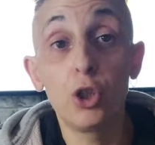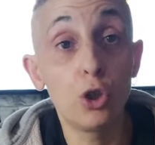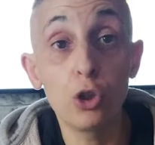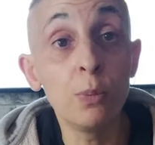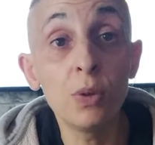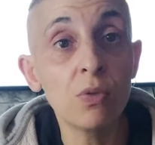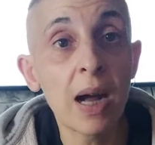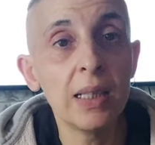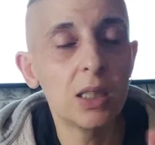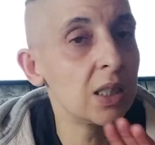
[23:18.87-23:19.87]
human
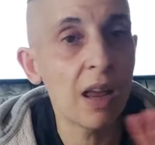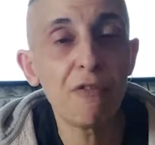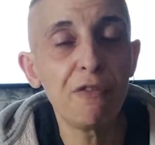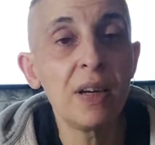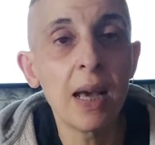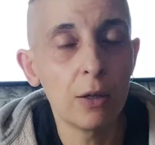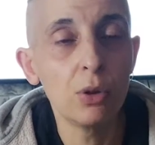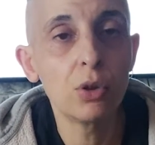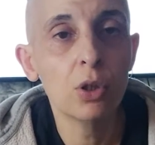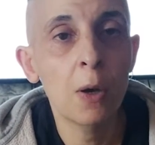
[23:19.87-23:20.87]
rights and everything
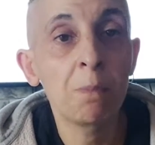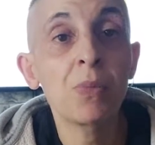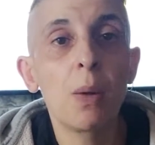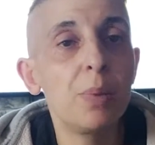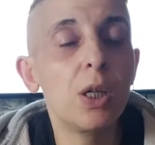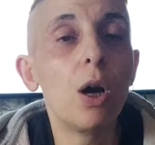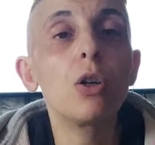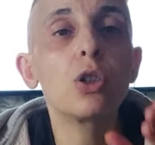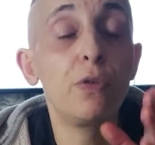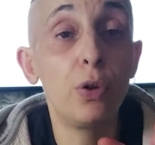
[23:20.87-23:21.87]
else
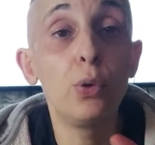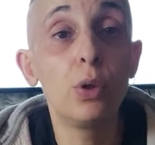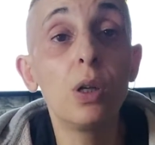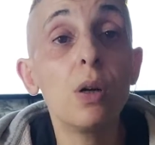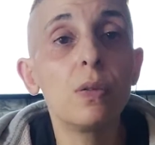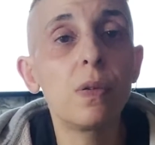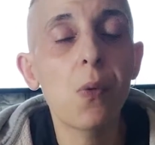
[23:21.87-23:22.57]
because of who you love.